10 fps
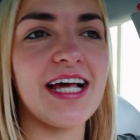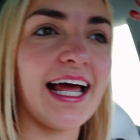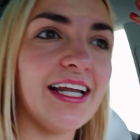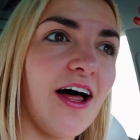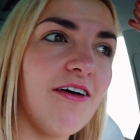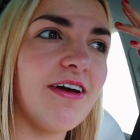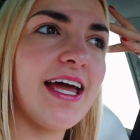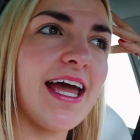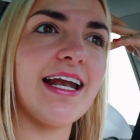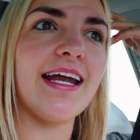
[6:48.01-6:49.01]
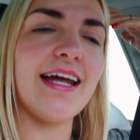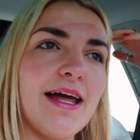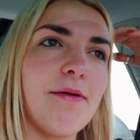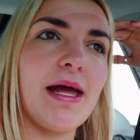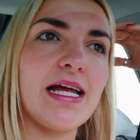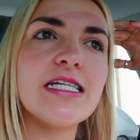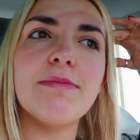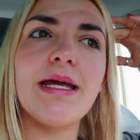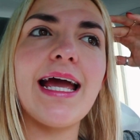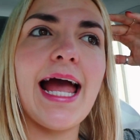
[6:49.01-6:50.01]
I love it, and it, it makes
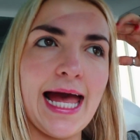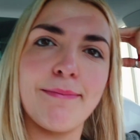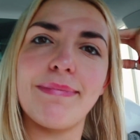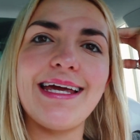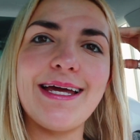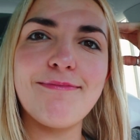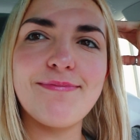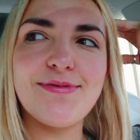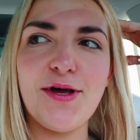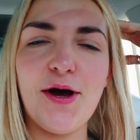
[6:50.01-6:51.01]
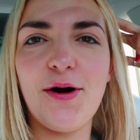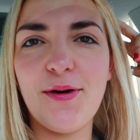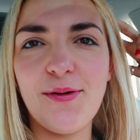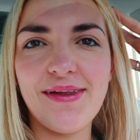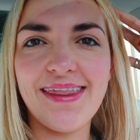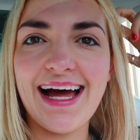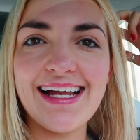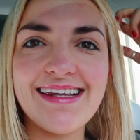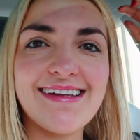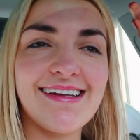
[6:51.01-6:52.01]
me happy. So
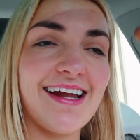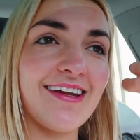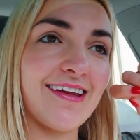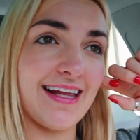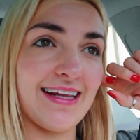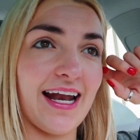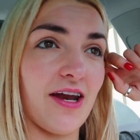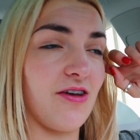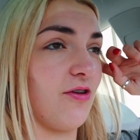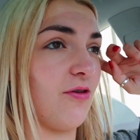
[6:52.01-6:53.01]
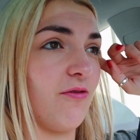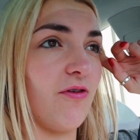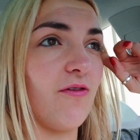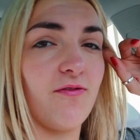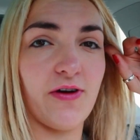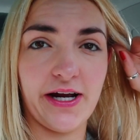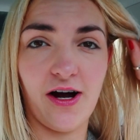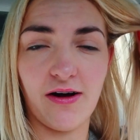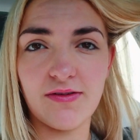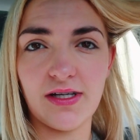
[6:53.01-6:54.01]
that's another thing that I do very
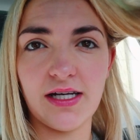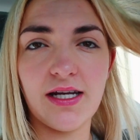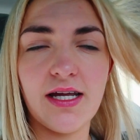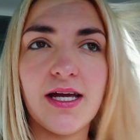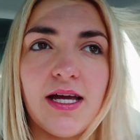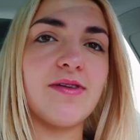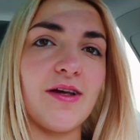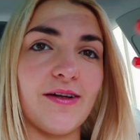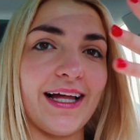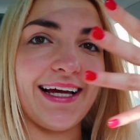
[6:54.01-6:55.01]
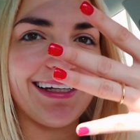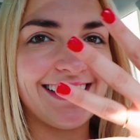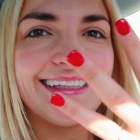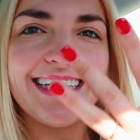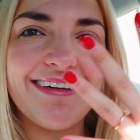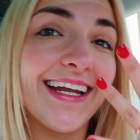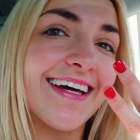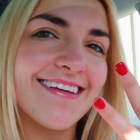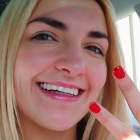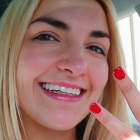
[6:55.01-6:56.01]
often. So like, see, my
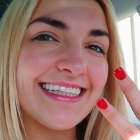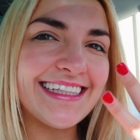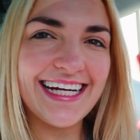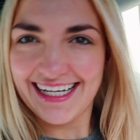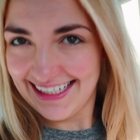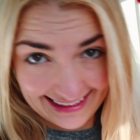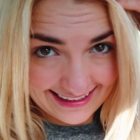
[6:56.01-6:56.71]
nails are still done.